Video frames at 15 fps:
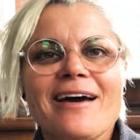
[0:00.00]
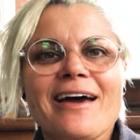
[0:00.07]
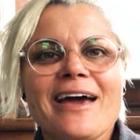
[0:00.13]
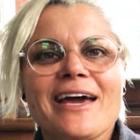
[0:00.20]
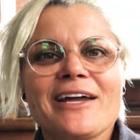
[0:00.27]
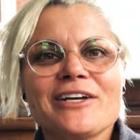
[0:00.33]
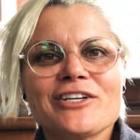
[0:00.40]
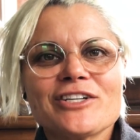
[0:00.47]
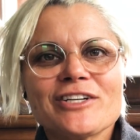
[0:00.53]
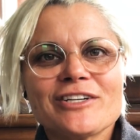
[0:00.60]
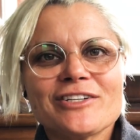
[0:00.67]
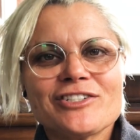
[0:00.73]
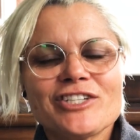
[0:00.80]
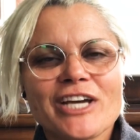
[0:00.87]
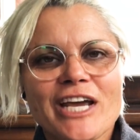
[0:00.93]
and
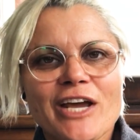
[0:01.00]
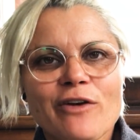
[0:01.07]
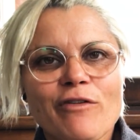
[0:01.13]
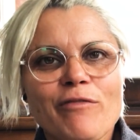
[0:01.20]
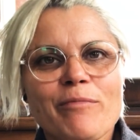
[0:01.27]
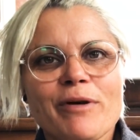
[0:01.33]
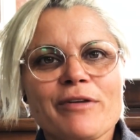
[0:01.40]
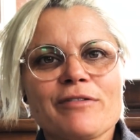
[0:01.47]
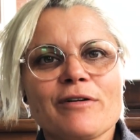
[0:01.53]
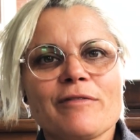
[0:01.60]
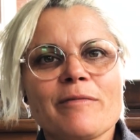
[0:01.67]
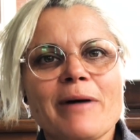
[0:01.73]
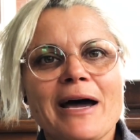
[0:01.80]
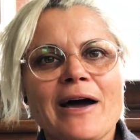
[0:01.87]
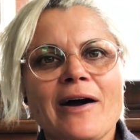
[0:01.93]
check in with myself
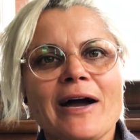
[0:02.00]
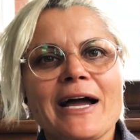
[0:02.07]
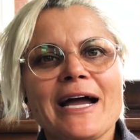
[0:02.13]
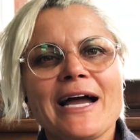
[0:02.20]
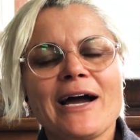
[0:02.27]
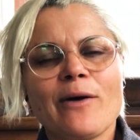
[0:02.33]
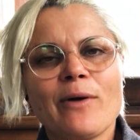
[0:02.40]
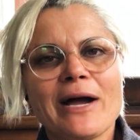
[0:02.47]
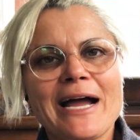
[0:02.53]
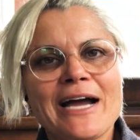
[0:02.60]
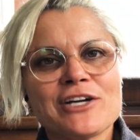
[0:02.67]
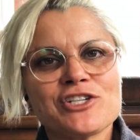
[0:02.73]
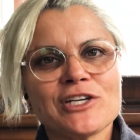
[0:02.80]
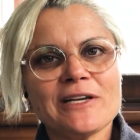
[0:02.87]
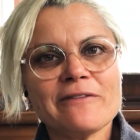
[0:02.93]
about how I
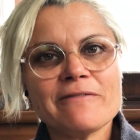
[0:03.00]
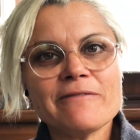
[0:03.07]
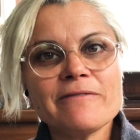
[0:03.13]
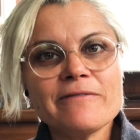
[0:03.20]
actually